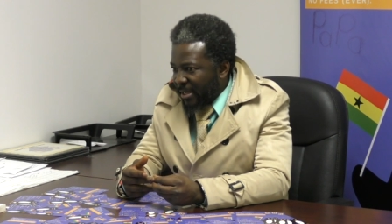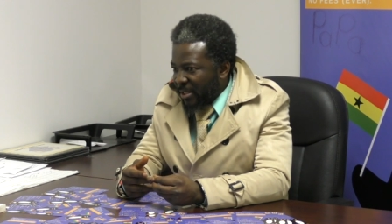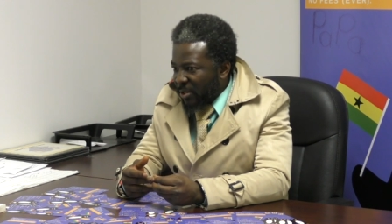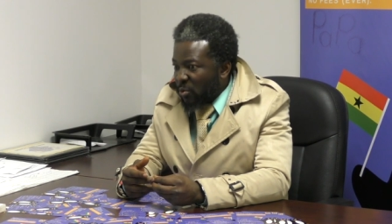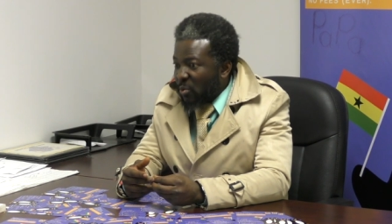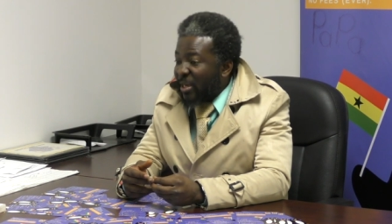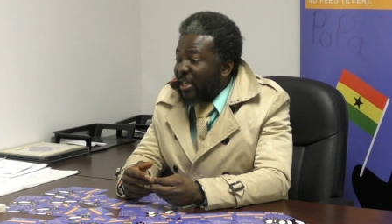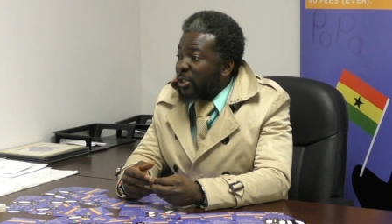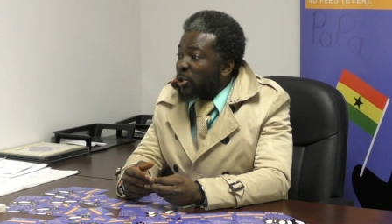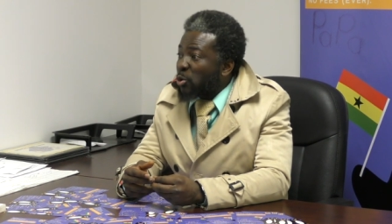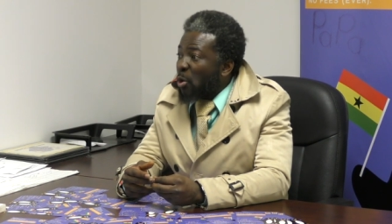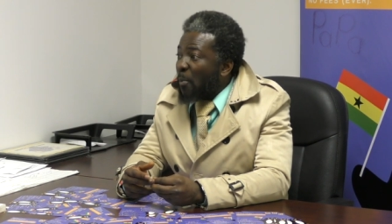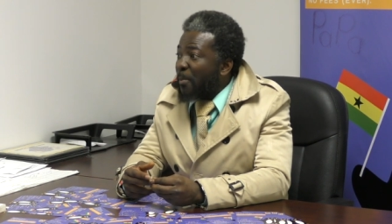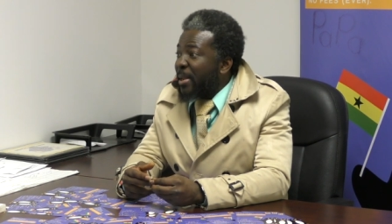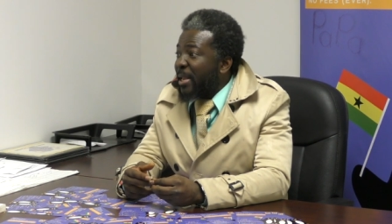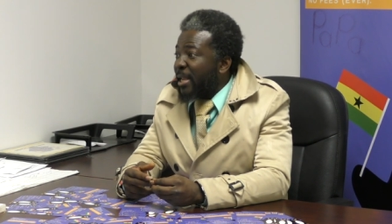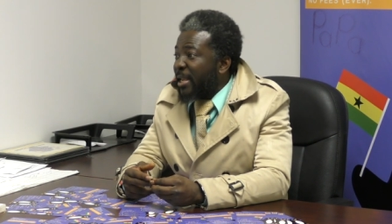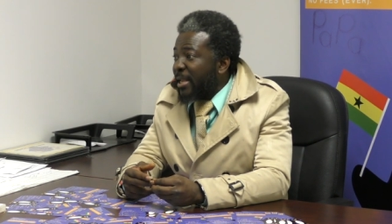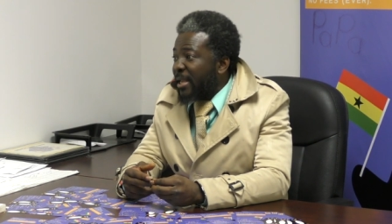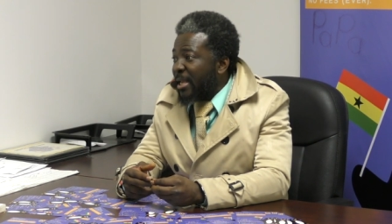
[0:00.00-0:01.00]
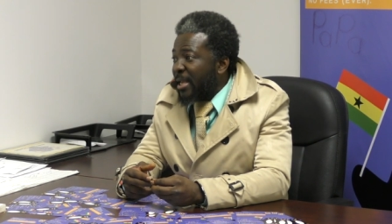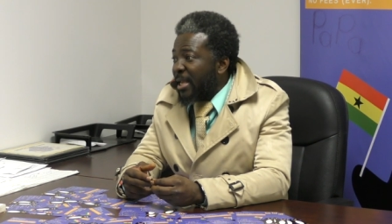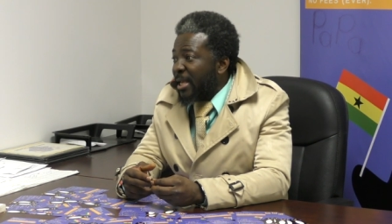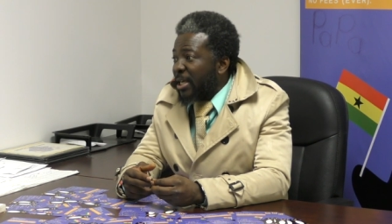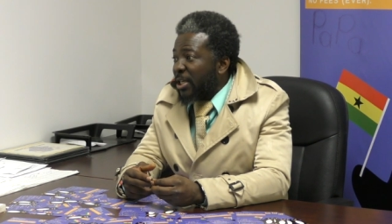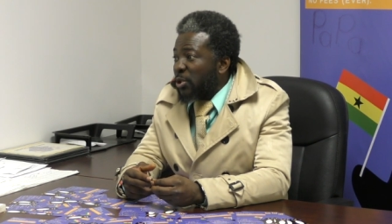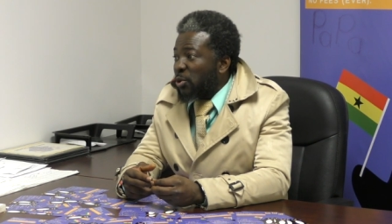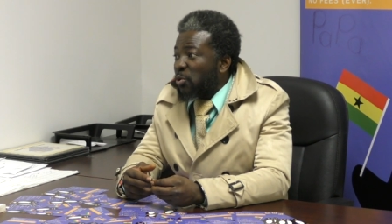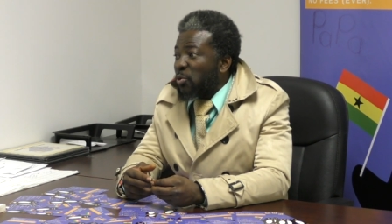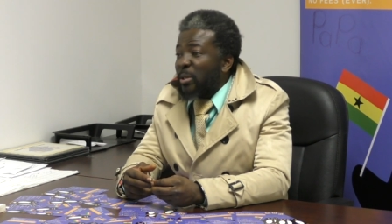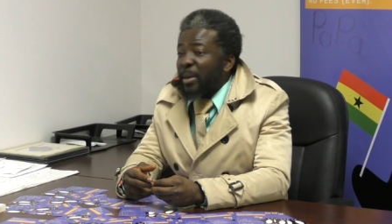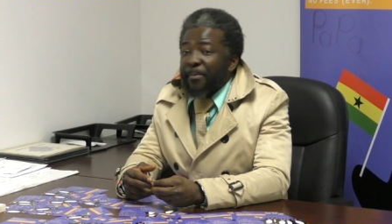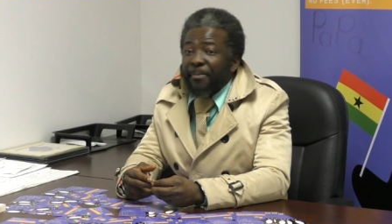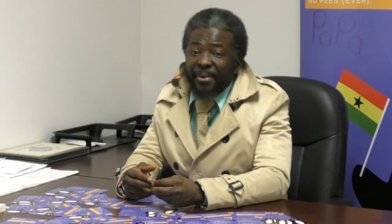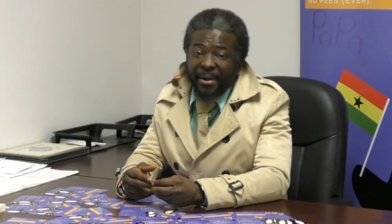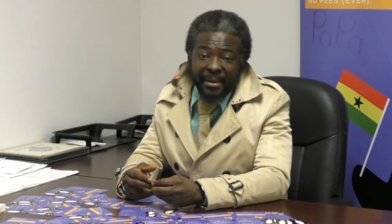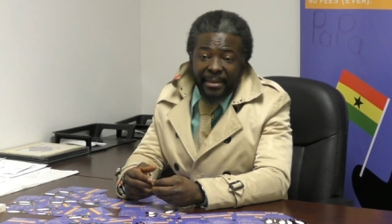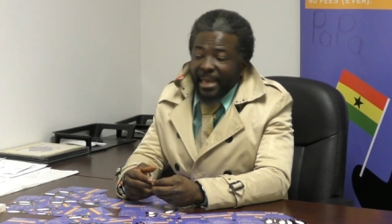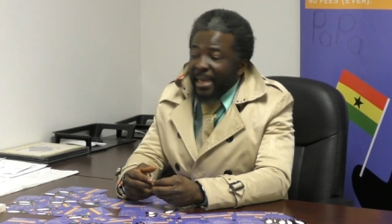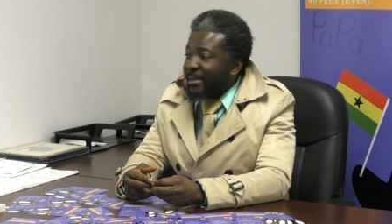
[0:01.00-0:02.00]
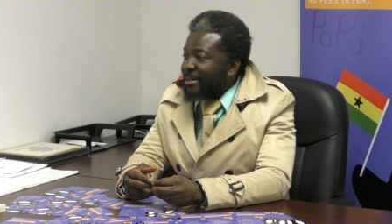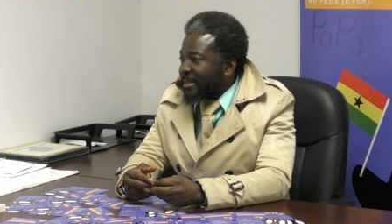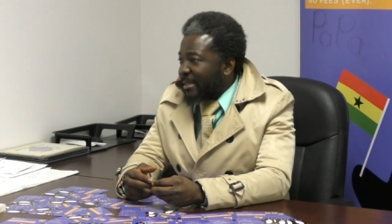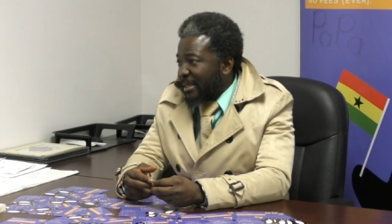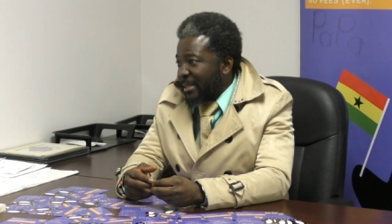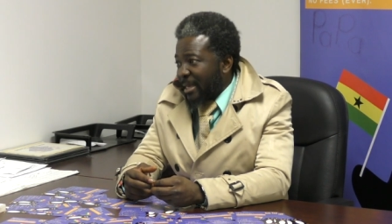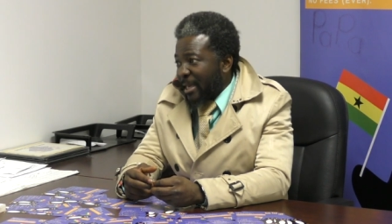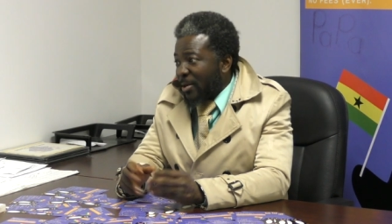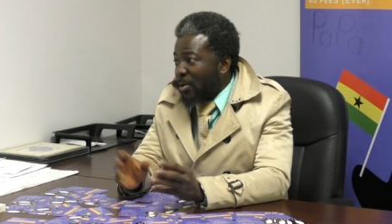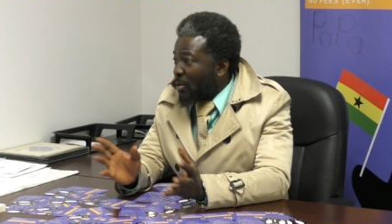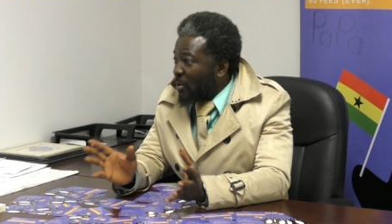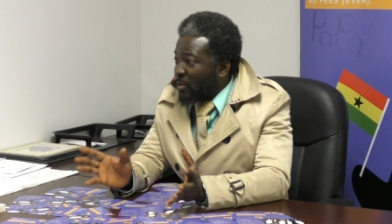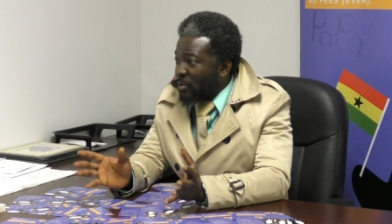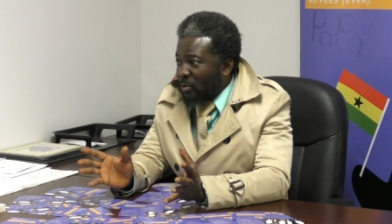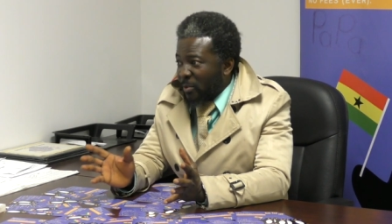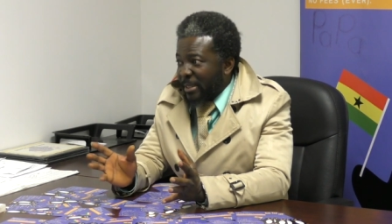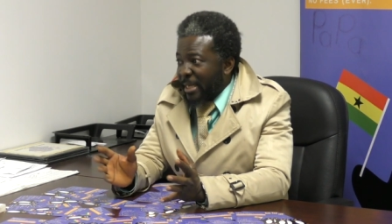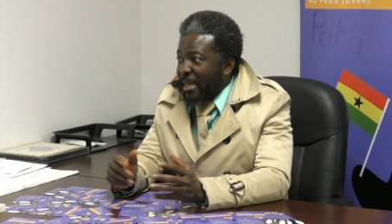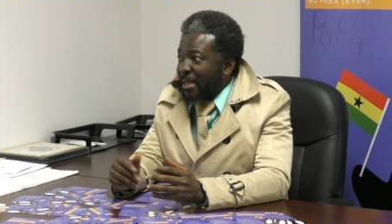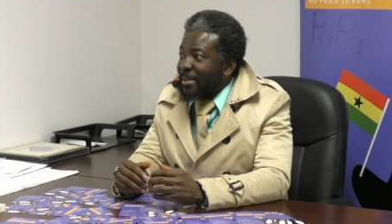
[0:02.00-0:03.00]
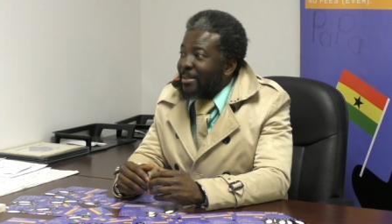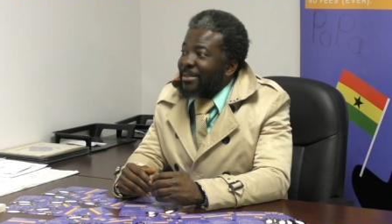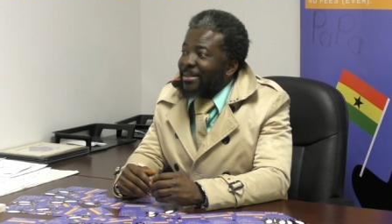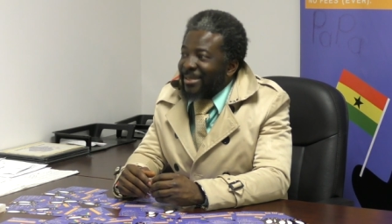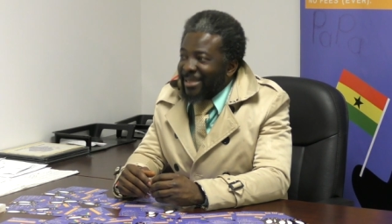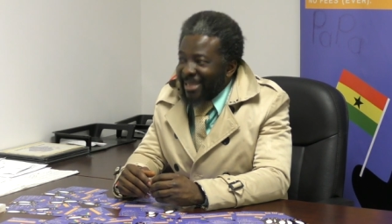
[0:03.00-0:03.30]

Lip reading: So they saw me do the break dancing. I don't want to dance.